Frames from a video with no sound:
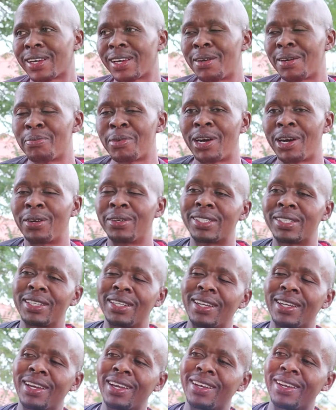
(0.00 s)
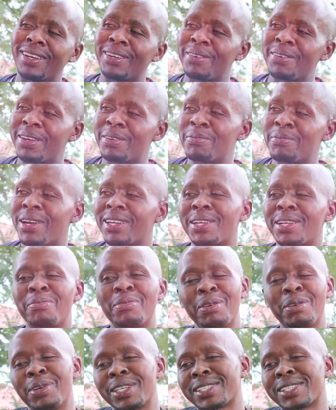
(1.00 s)
come out and
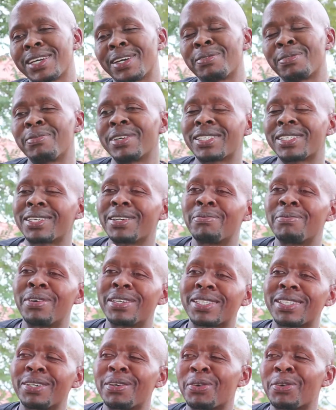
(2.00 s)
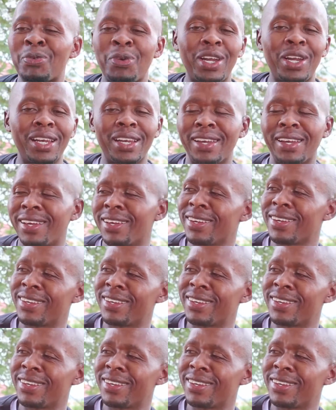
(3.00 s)
baskar kwalla.